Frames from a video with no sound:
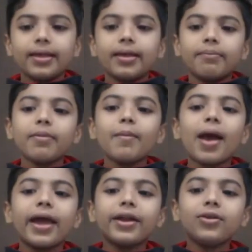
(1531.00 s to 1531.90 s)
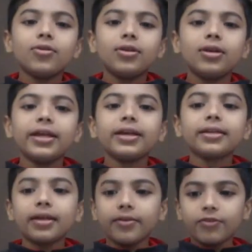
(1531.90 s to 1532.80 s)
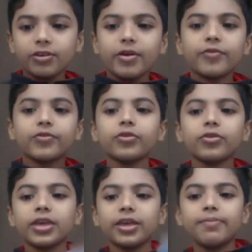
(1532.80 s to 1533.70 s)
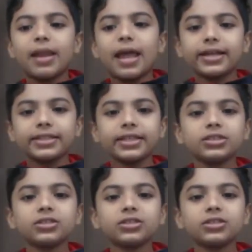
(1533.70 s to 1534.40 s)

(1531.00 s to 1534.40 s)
Ma'am, I told you we were this number.